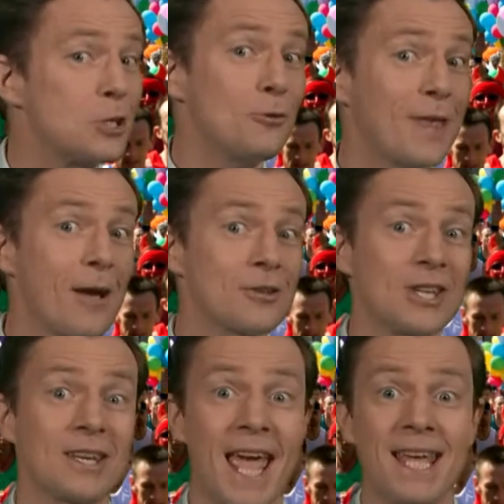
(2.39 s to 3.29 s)

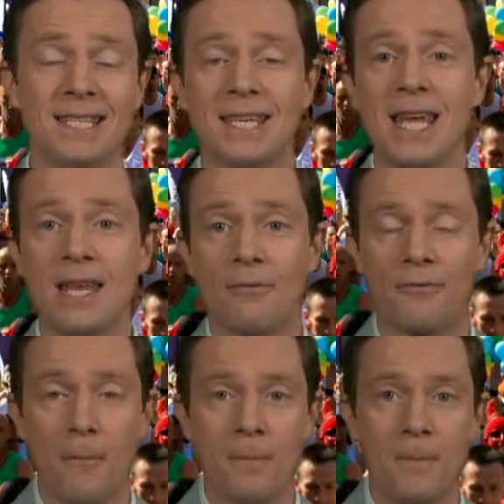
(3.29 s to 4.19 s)
2018
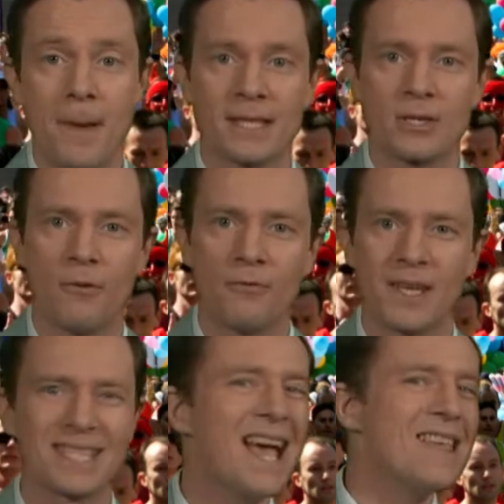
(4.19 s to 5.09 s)
from the Met
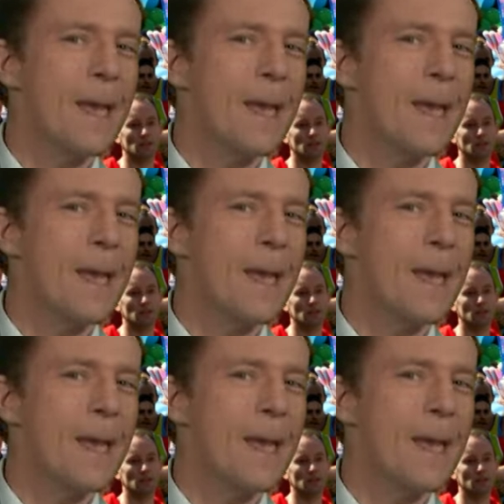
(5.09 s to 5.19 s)
Office.